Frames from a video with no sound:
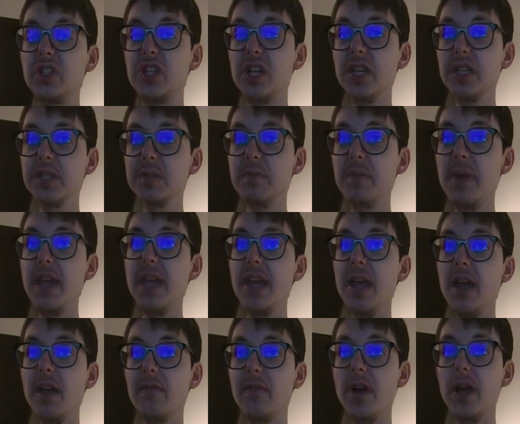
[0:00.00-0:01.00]
just may
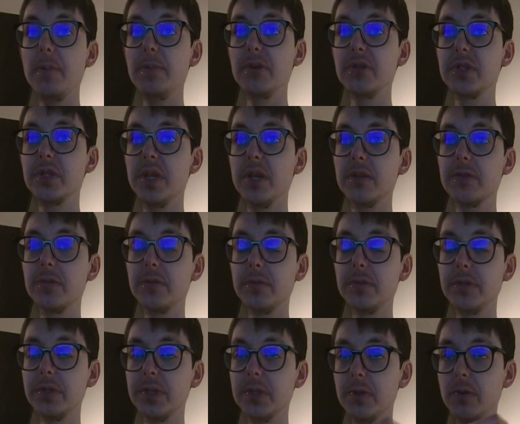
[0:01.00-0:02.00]
have
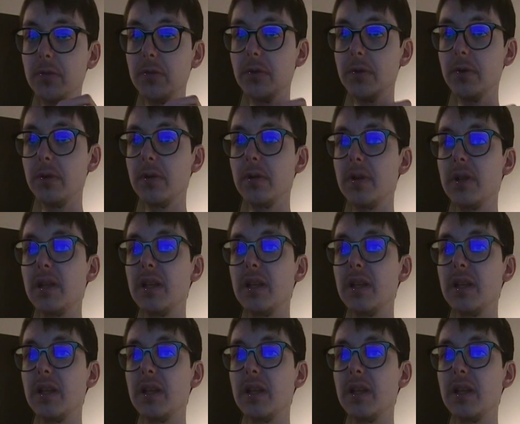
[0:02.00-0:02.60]
hypersexual disorder.